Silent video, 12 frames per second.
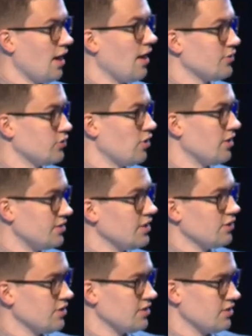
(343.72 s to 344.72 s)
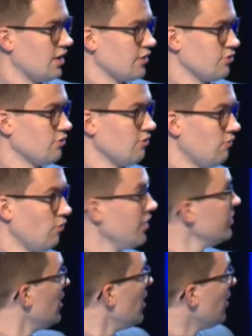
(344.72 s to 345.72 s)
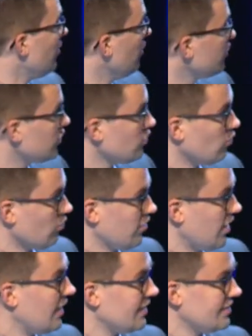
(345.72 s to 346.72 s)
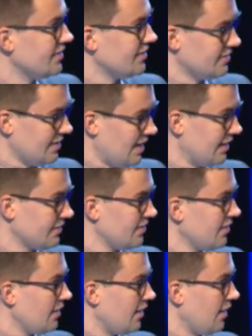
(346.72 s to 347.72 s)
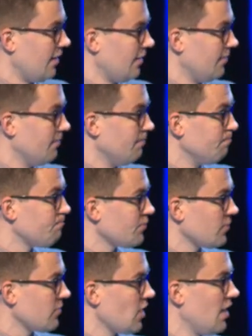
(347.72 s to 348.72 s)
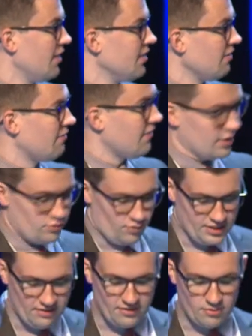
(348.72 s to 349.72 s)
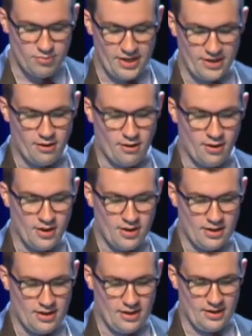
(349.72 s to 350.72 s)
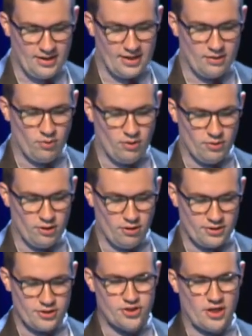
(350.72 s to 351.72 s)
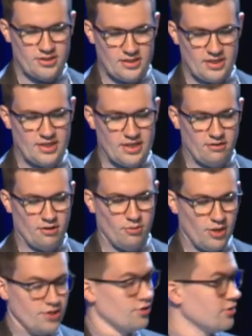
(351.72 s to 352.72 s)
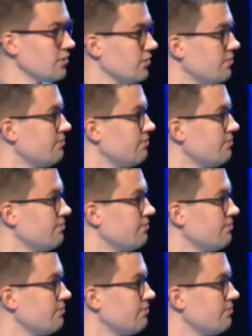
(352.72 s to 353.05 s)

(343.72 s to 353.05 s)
saw a decrease in nocturnal voids. Those who were not did not. And the effect was even bigger when we looked at just the adherent patients.